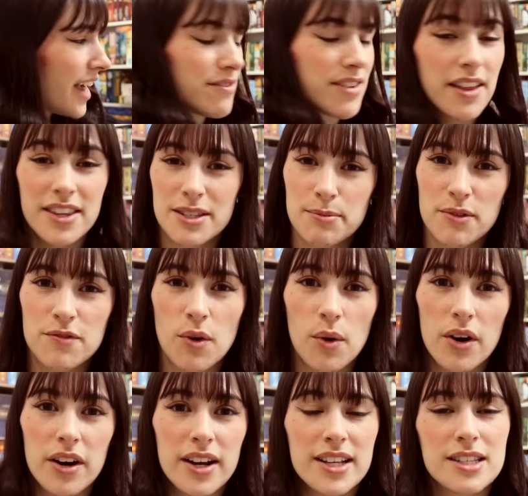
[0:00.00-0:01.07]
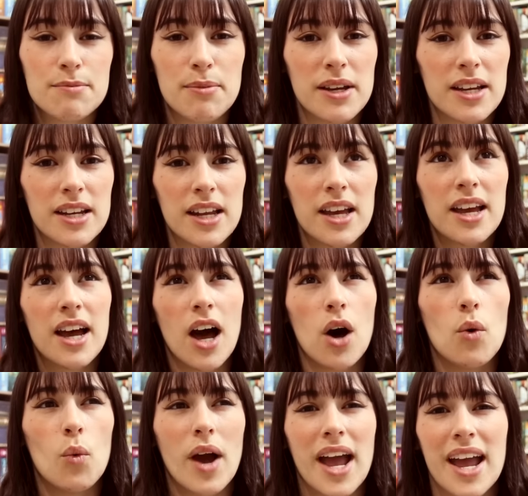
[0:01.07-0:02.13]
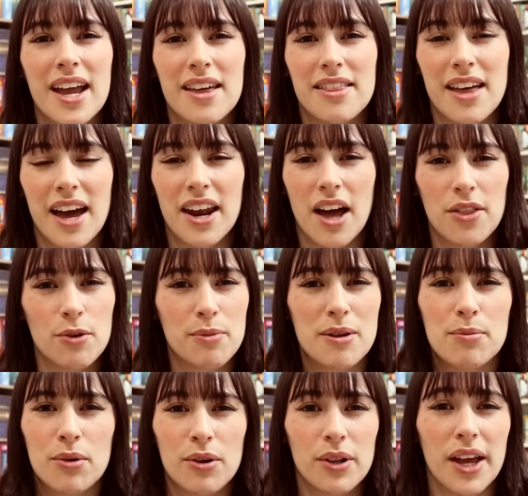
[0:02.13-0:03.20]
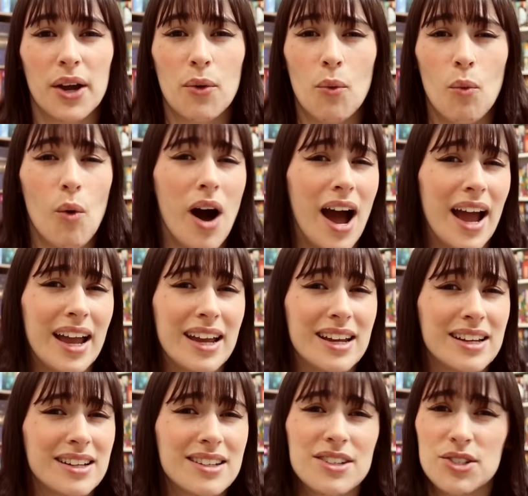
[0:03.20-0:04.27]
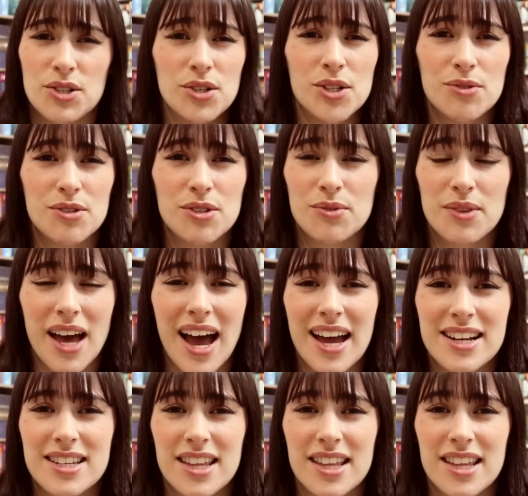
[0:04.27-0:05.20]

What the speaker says: done this before. It's been a way that other people are like, why do you do that?